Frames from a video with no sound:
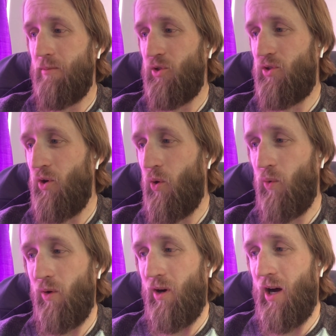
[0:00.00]

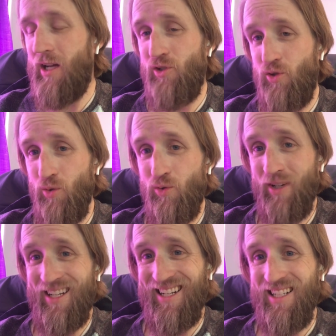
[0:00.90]
so I do
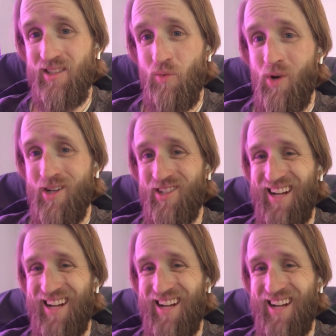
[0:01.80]
drink a gallon of water.